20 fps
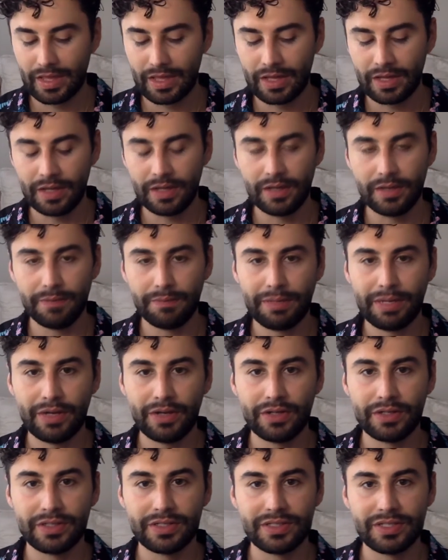a
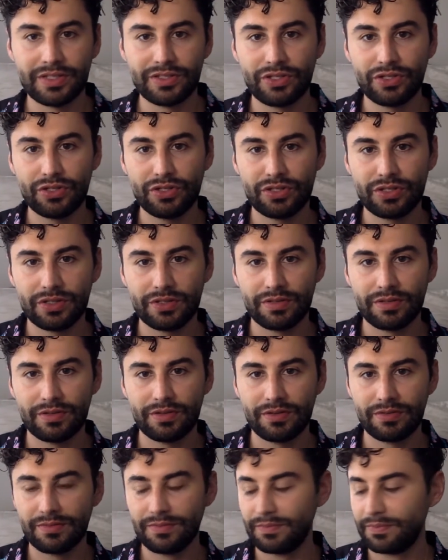pair of scissors,
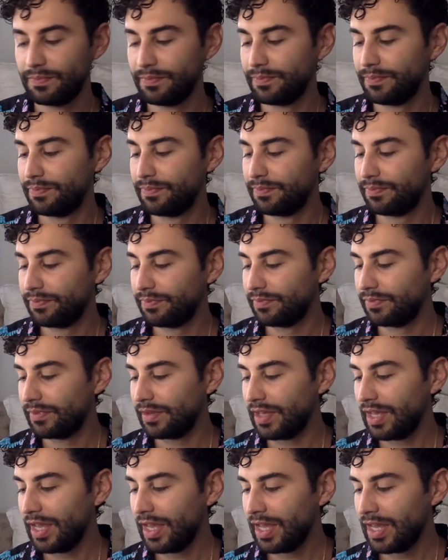
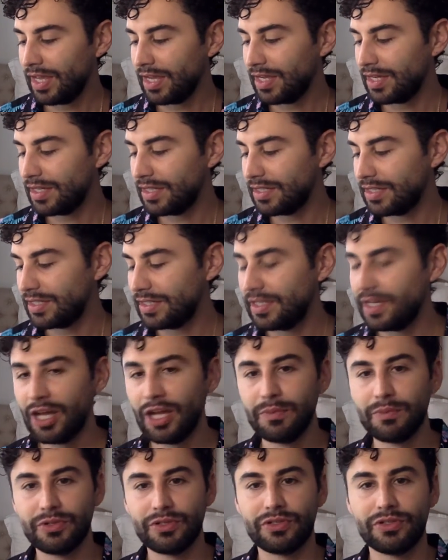and
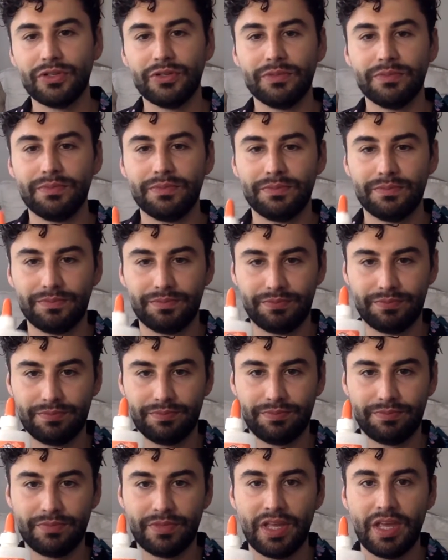Elmer's glue.
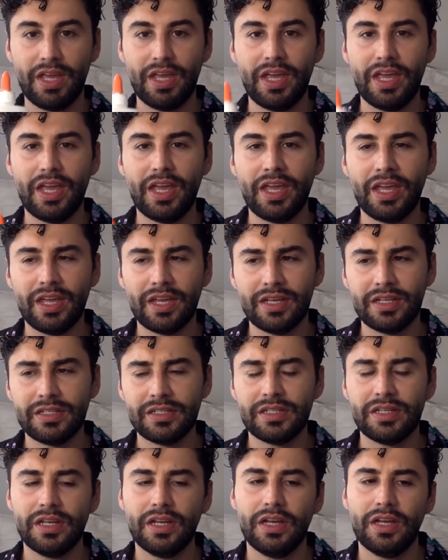
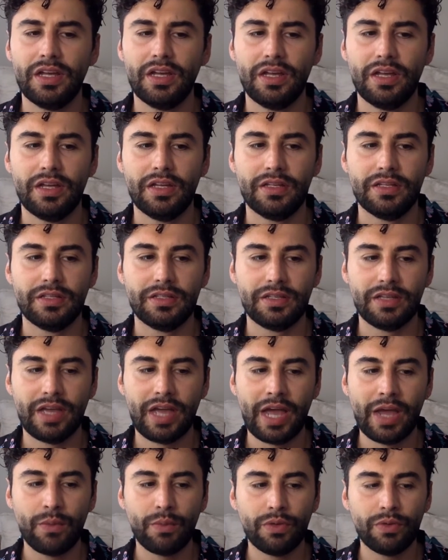And
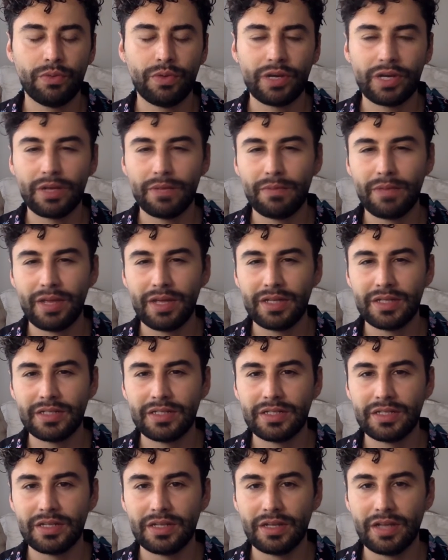I would
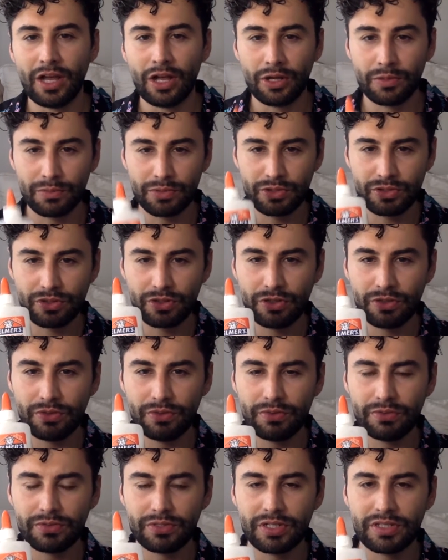recommend Elmer's
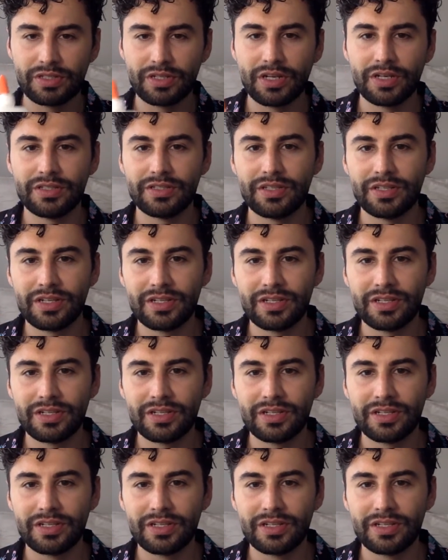glue just because the